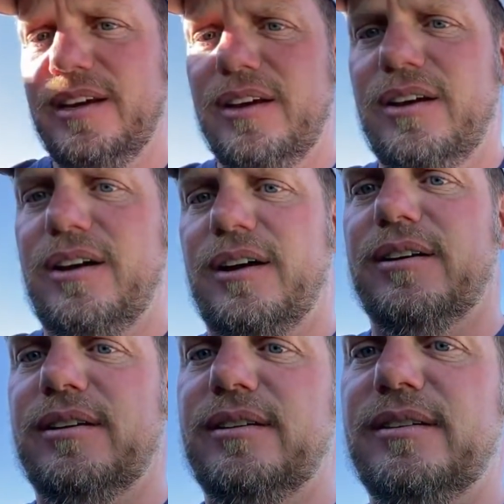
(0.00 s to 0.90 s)
Uh,
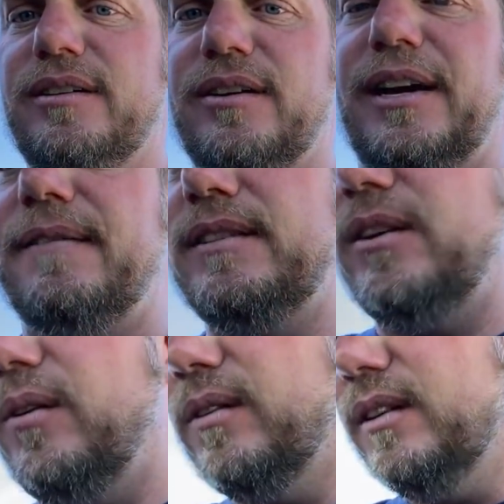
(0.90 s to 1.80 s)
okay,
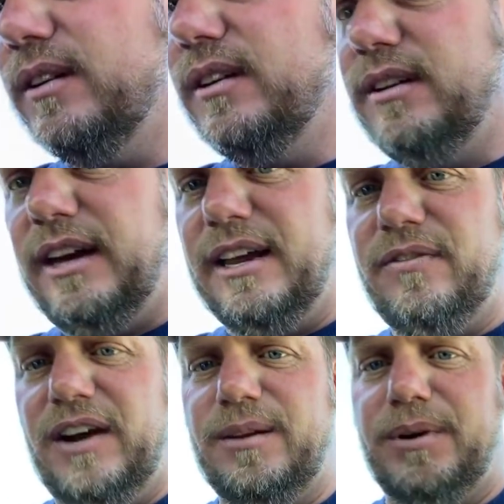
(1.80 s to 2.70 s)
so I gotta
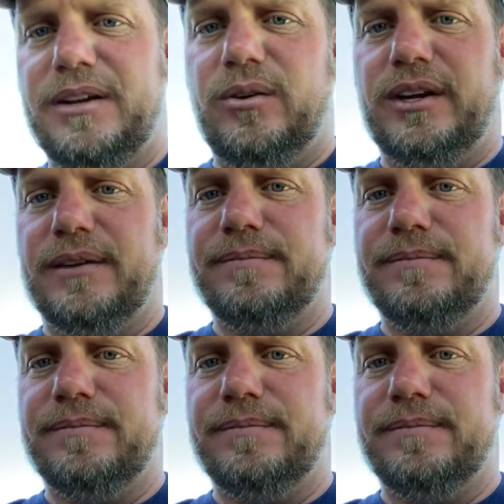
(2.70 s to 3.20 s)
find the button, hold on.